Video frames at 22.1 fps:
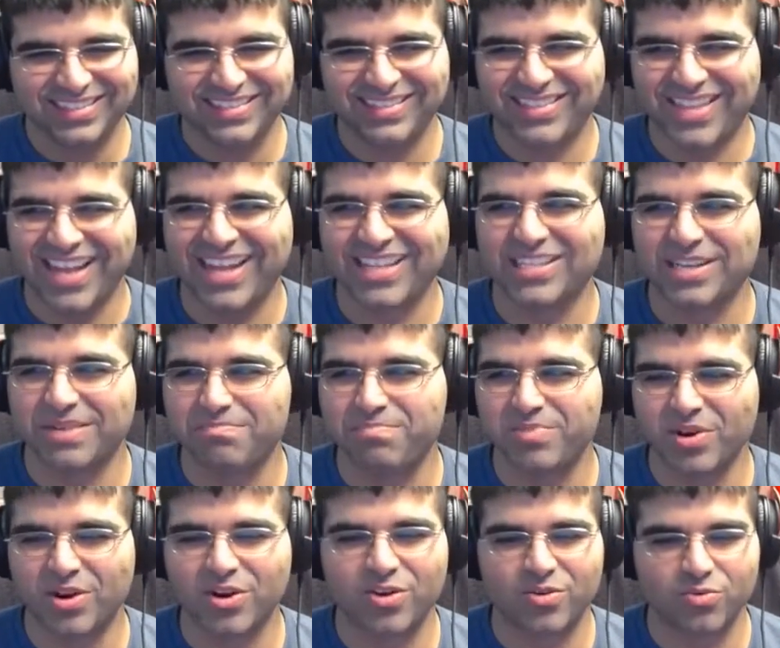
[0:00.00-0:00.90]

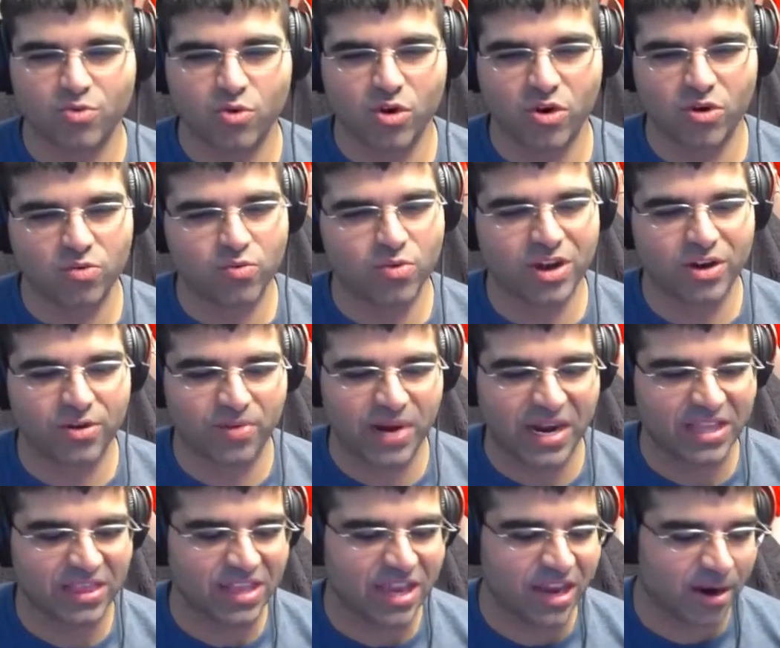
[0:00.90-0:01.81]
burn ward one
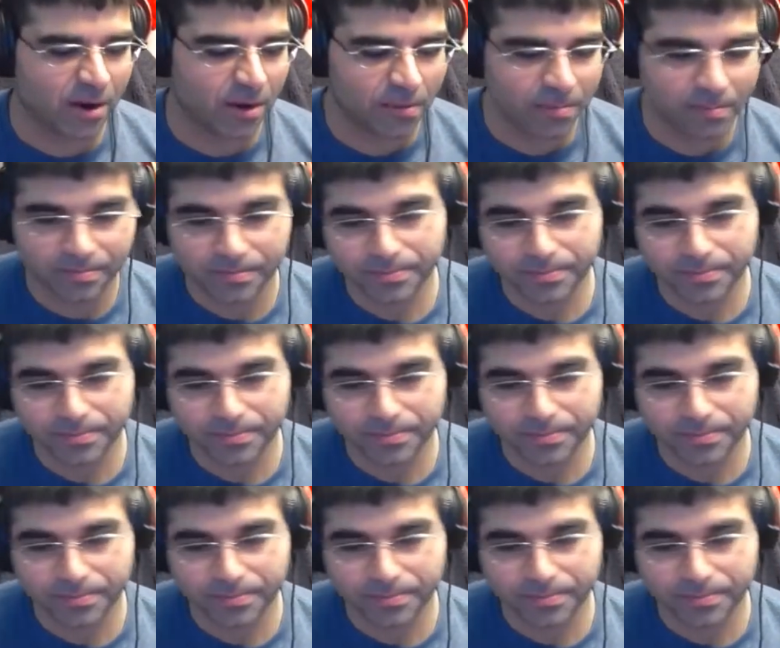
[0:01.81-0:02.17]
right there.